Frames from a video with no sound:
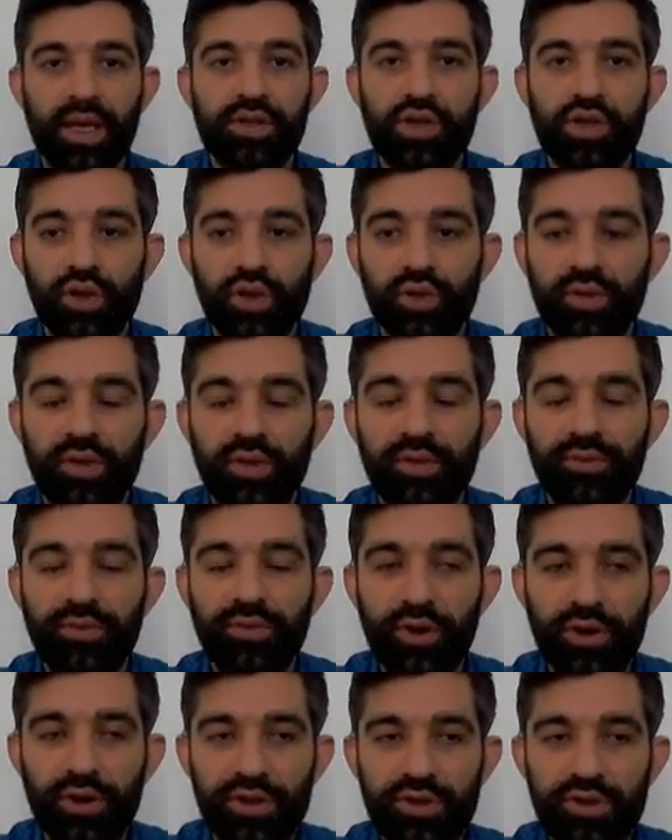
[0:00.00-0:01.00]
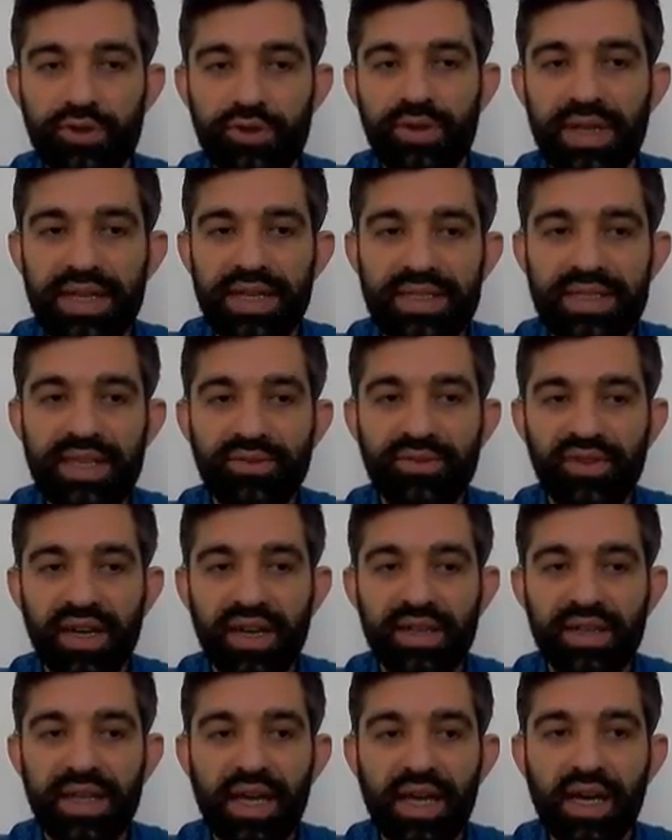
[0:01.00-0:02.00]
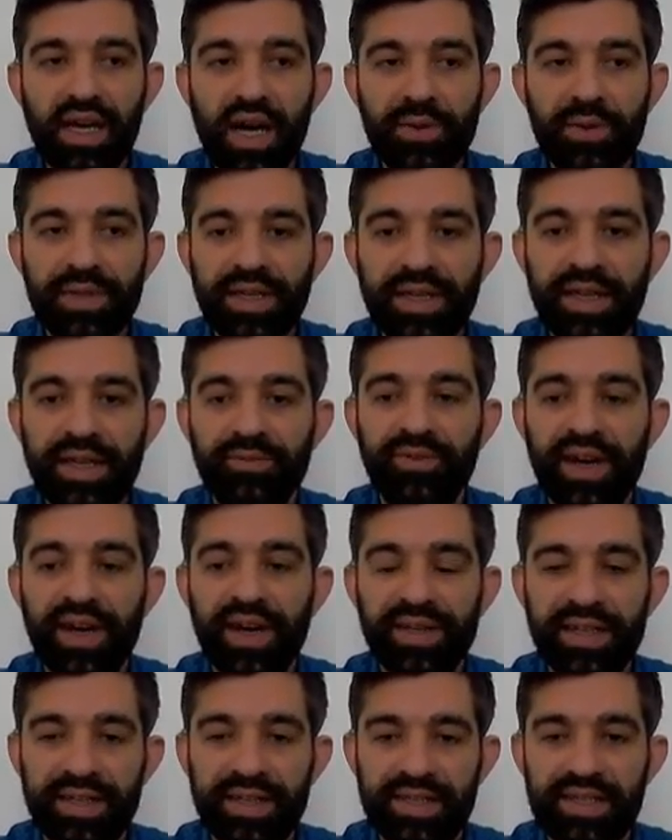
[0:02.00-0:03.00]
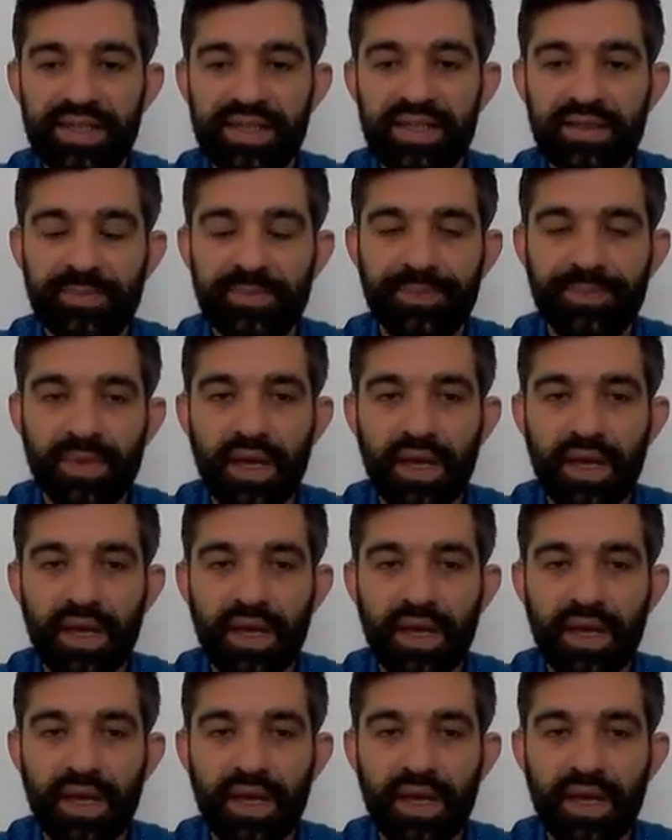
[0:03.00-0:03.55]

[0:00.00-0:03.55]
So first, let's define accounting and finance.